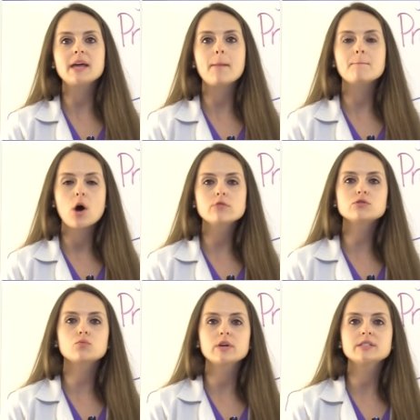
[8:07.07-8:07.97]
be at
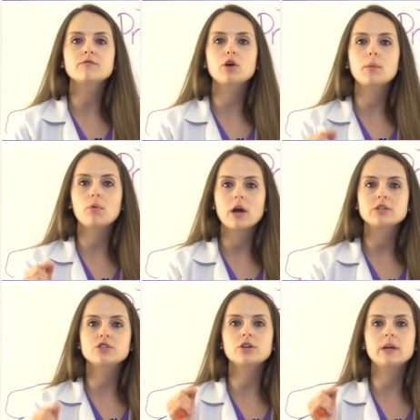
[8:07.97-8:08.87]
most risk for a
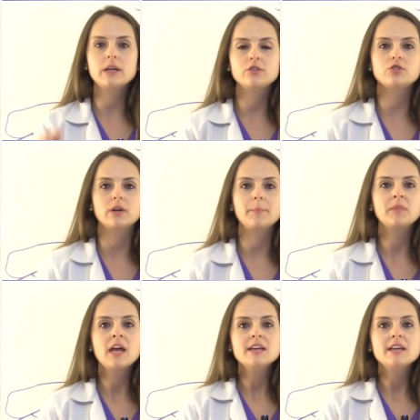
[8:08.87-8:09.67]
pressure injury?